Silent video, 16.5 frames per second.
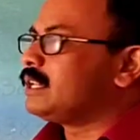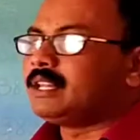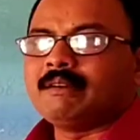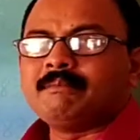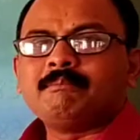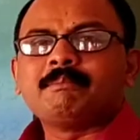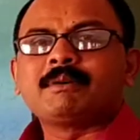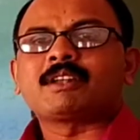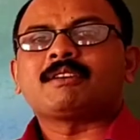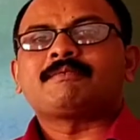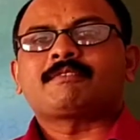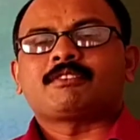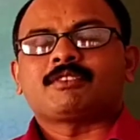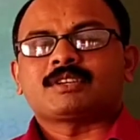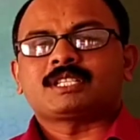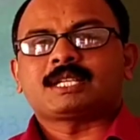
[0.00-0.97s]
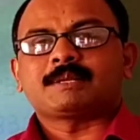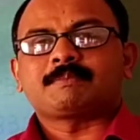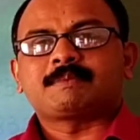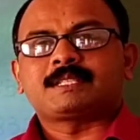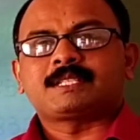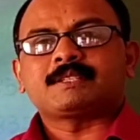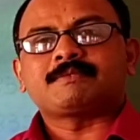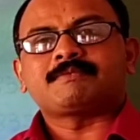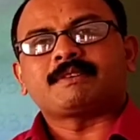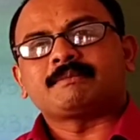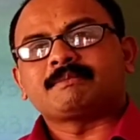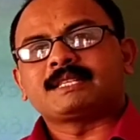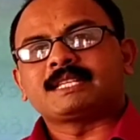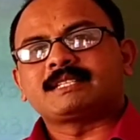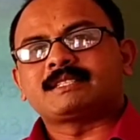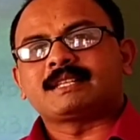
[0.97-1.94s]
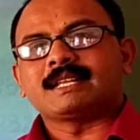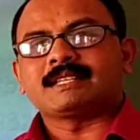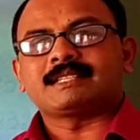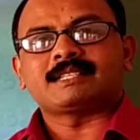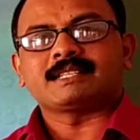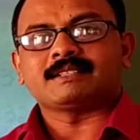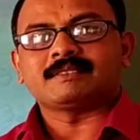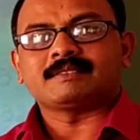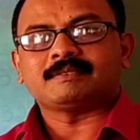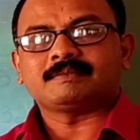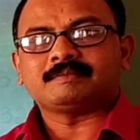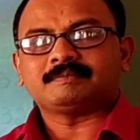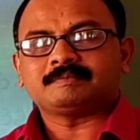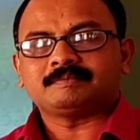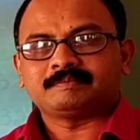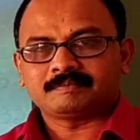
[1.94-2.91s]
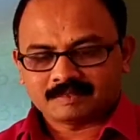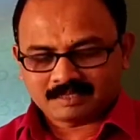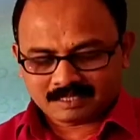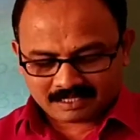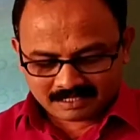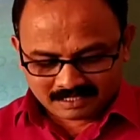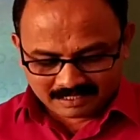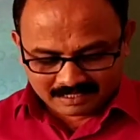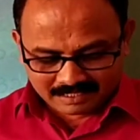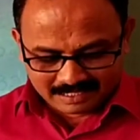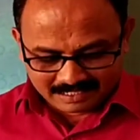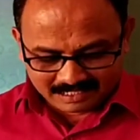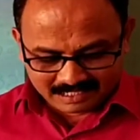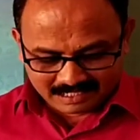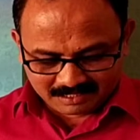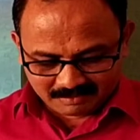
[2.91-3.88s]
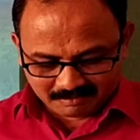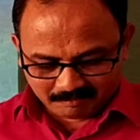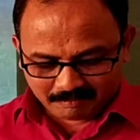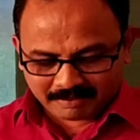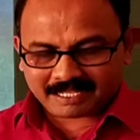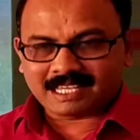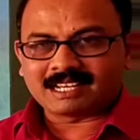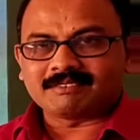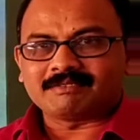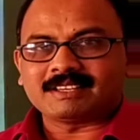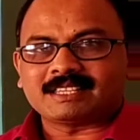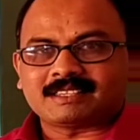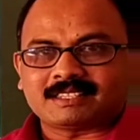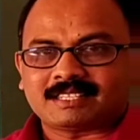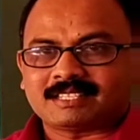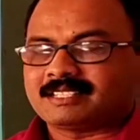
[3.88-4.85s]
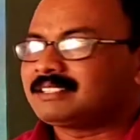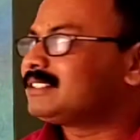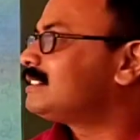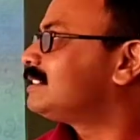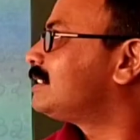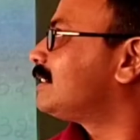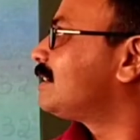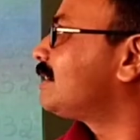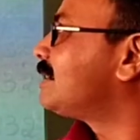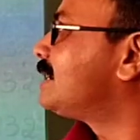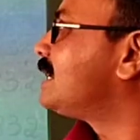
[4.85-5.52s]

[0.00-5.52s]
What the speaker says: number of concepts from this lesson. Let's begin with